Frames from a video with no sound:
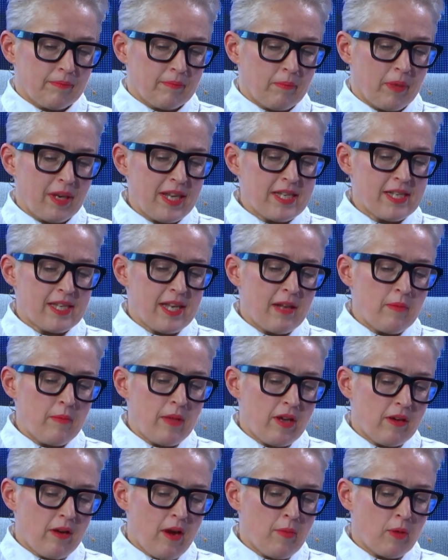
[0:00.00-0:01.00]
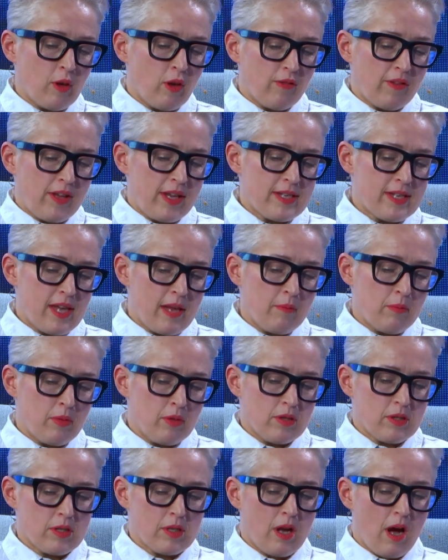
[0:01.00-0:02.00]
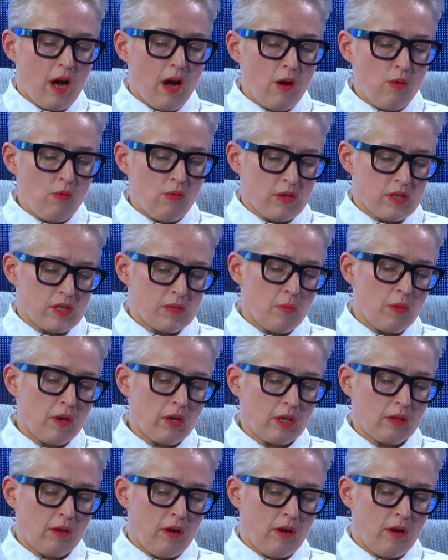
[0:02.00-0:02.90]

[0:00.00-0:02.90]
Please tell me a couple of examples how a smart